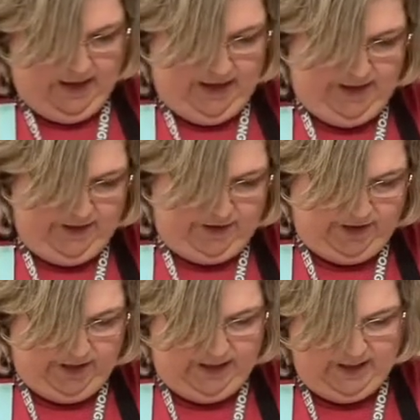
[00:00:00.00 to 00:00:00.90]
And they're
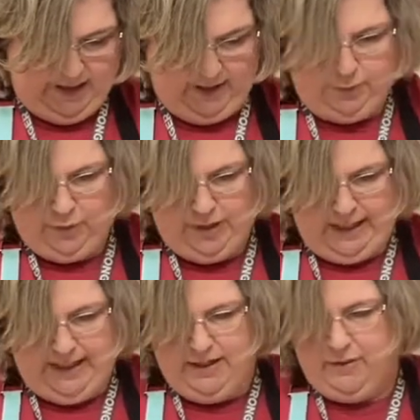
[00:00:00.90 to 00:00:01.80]
not that
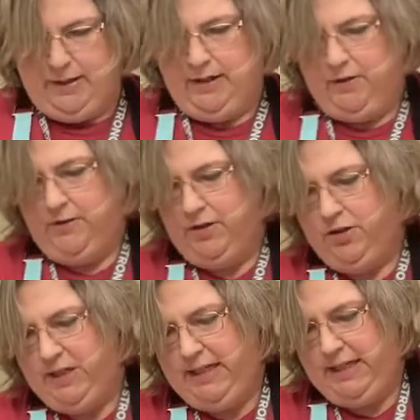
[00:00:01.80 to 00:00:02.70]
pretty going on the
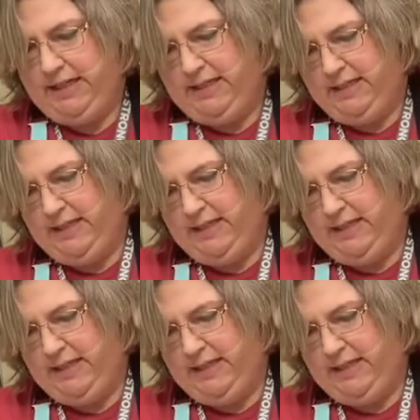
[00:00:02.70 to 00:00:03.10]
sheet,